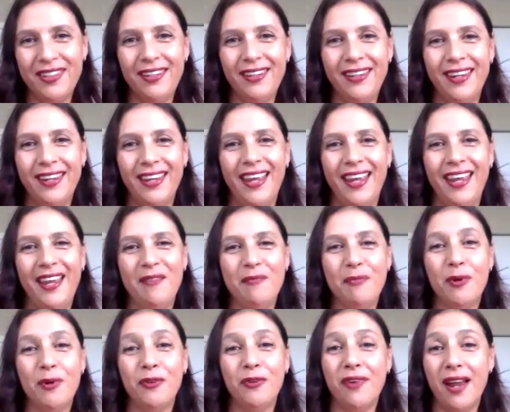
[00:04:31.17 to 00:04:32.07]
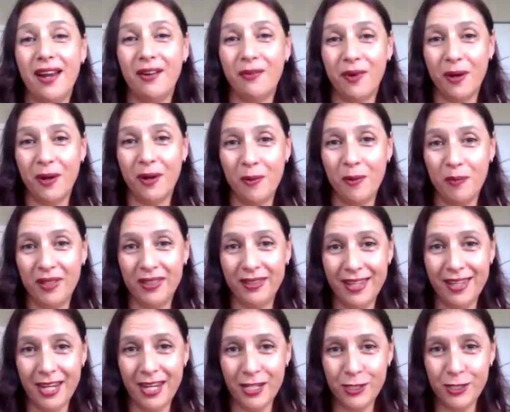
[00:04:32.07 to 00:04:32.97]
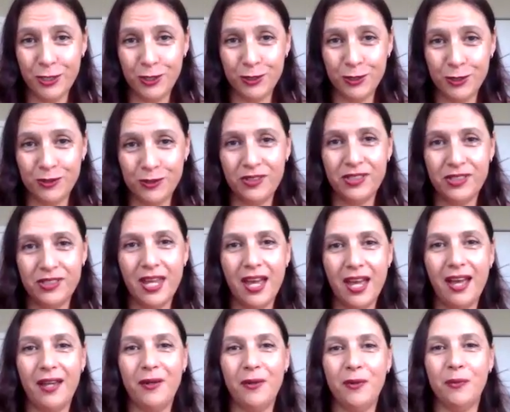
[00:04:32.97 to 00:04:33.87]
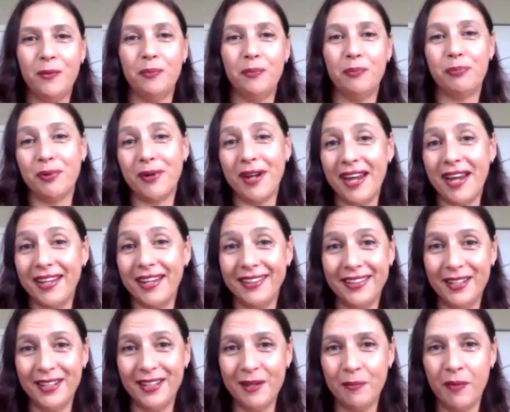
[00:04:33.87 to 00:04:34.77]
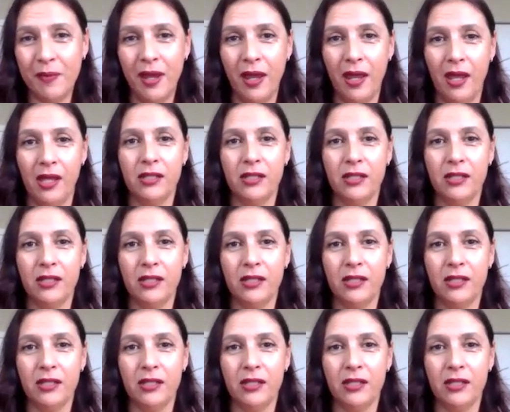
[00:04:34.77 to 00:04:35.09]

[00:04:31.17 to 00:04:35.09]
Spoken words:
It can provide recommendations how to break them.